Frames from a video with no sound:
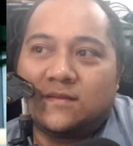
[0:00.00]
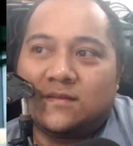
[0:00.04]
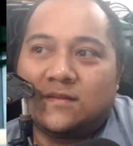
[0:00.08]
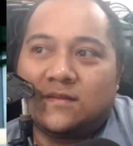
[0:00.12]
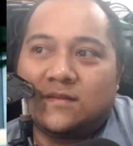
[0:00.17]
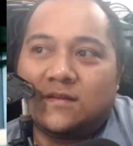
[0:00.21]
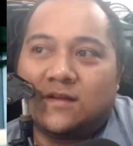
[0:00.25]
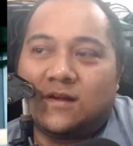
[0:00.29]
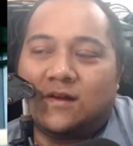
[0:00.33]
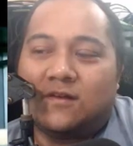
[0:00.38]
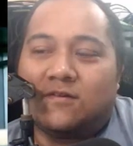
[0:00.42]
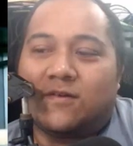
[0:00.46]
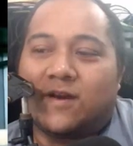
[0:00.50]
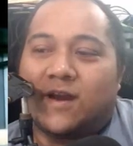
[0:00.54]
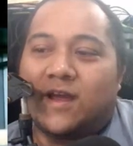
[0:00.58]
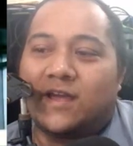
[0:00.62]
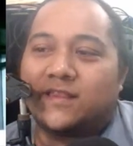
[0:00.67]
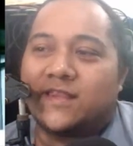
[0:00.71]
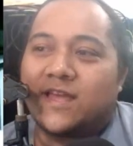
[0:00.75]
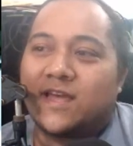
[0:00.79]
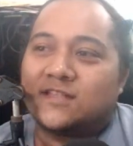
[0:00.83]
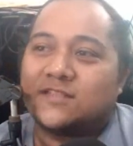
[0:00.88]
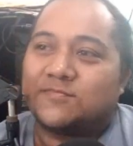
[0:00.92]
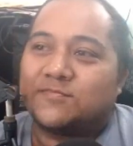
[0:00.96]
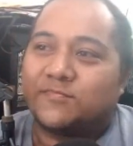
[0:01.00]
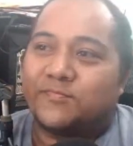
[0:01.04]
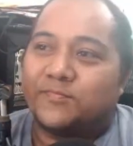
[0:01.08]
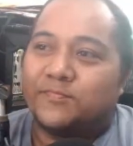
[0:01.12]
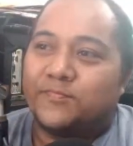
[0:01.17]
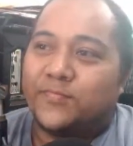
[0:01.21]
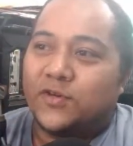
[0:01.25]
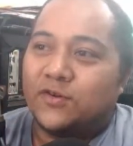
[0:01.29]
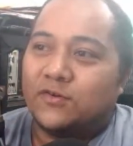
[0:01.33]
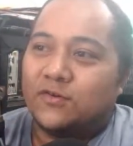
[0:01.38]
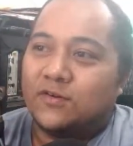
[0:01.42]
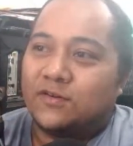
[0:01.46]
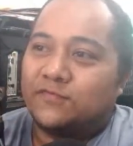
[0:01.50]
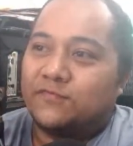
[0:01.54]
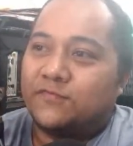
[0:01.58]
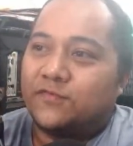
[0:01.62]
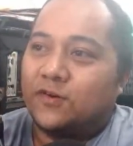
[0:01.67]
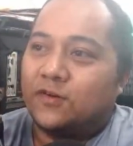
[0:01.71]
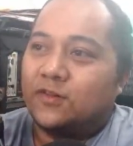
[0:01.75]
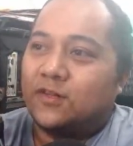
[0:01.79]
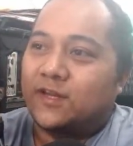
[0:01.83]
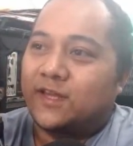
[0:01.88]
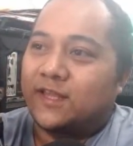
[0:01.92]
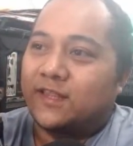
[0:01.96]
Alright, that's
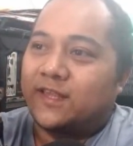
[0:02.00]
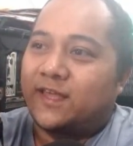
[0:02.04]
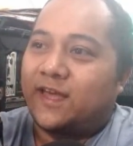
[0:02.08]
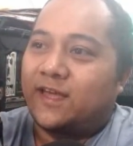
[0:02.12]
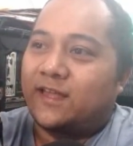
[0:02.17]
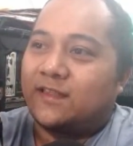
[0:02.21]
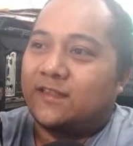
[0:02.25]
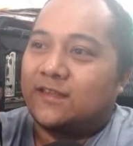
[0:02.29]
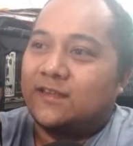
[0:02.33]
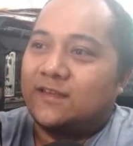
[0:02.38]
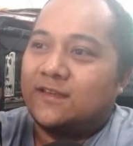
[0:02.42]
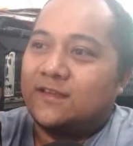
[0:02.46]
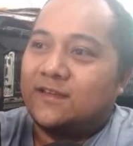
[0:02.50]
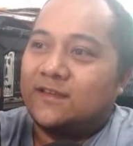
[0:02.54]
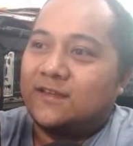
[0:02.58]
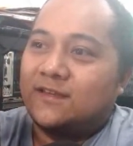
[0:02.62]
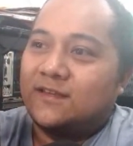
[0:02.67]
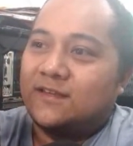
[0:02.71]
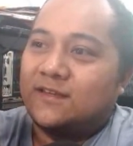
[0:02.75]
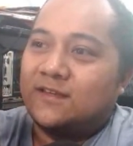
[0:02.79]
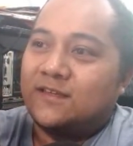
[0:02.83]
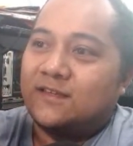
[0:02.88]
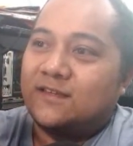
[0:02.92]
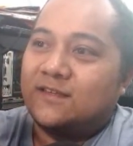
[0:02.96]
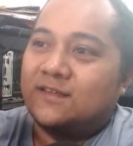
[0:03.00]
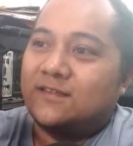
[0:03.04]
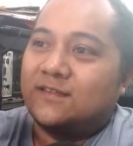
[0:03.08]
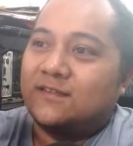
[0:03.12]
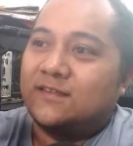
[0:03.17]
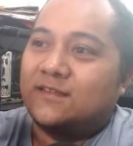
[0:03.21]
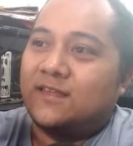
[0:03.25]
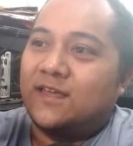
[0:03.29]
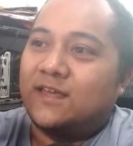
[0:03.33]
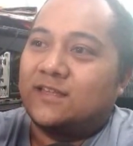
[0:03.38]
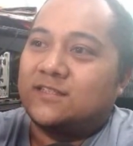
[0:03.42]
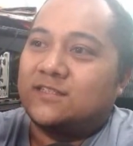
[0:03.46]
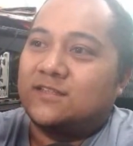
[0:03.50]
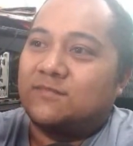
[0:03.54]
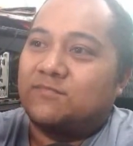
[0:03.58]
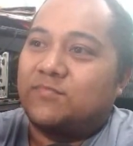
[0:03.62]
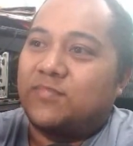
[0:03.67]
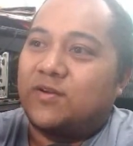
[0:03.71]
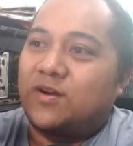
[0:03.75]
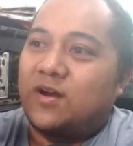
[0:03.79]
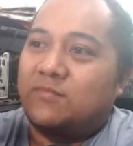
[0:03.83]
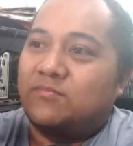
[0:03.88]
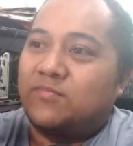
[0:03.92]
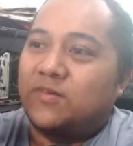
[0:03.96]
beautiful. Look at that. That's the
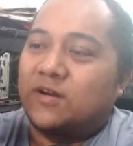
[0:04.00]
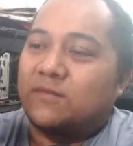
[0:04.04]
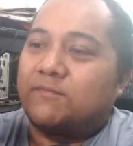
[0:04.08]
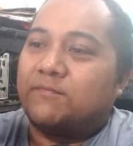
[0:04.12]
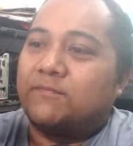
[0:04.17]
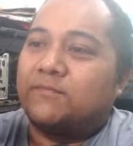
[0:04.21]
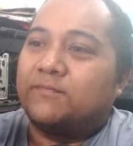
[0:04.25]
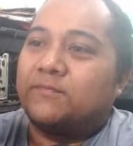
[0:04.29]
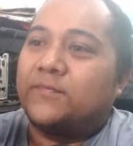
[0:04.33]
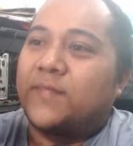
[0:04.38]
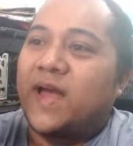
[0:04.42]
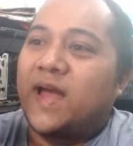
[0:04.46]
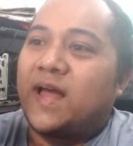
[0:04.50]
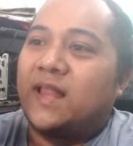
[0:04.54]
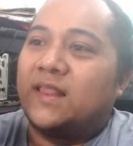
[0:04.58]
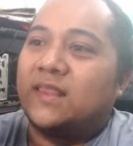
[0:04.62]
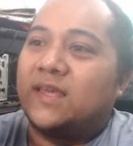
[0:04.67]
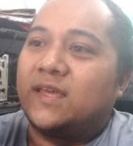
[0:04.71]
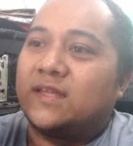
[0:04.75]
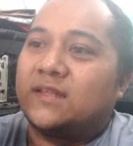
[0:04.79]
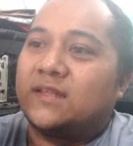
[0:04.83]
proper palette.